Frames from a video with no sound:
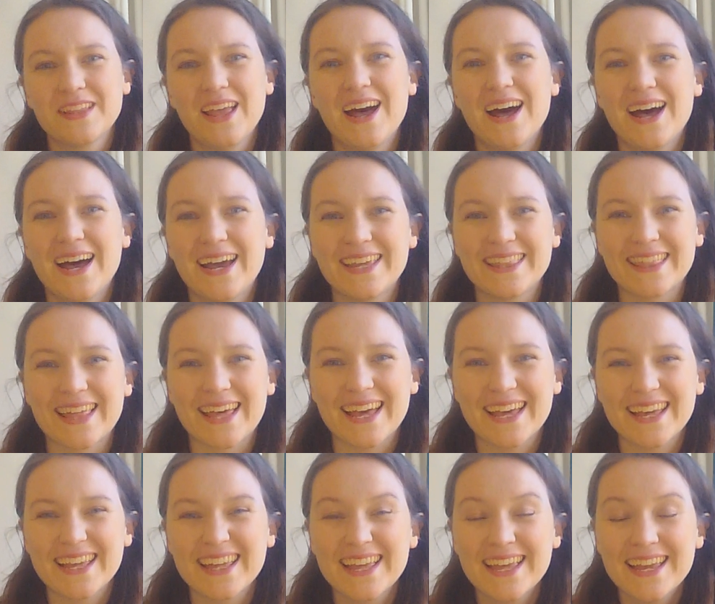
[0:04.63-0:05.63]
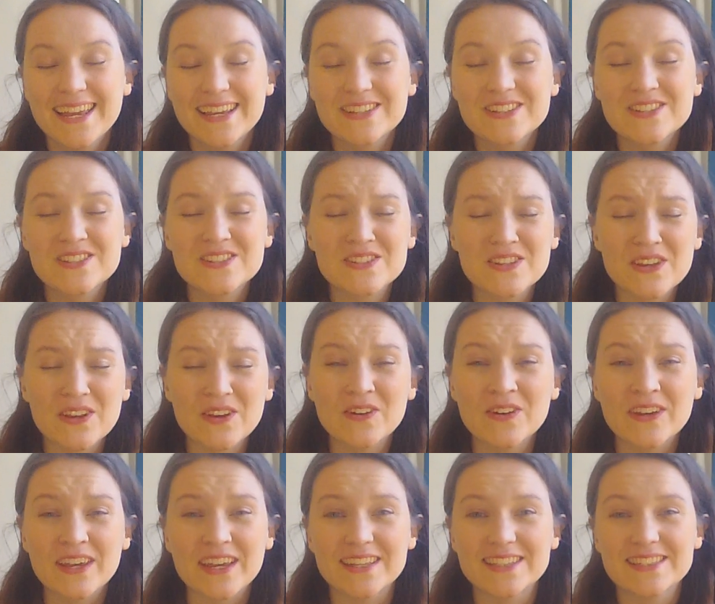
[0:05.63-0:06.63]
Hi there. So
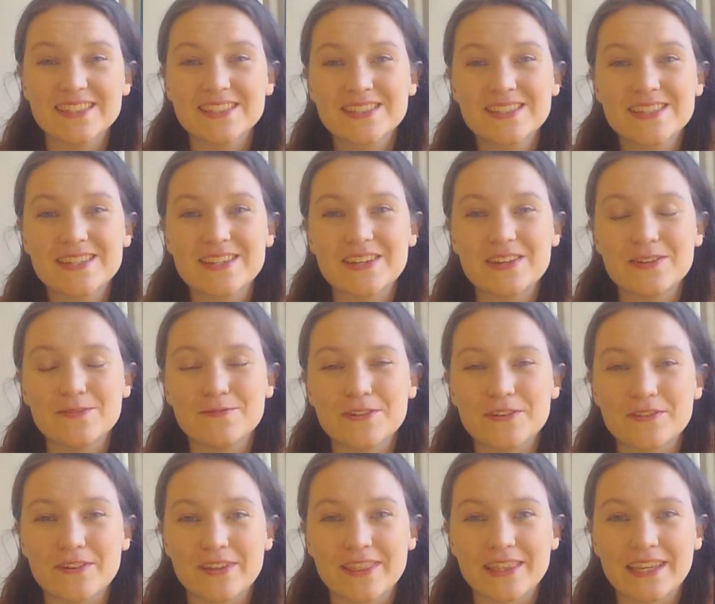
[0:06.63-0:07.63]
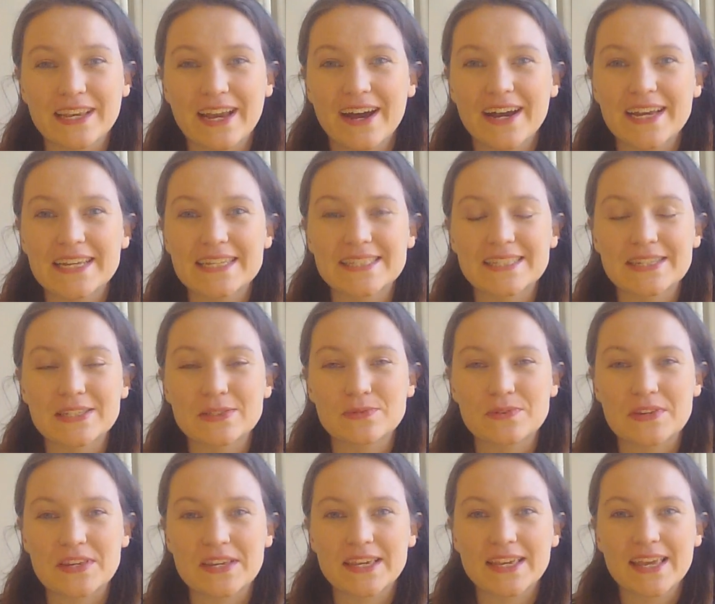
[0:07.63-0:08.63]
good to be with you guys this
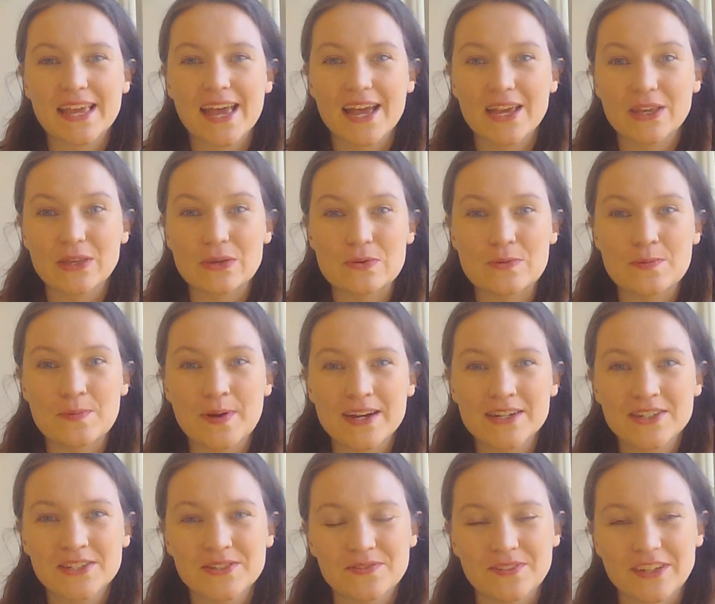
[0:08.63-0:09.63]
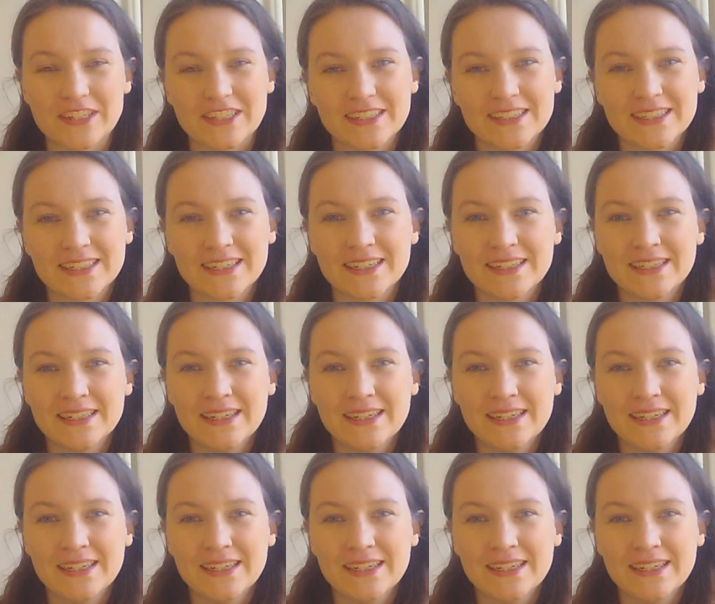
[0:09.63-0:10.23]
week at your Passion Week.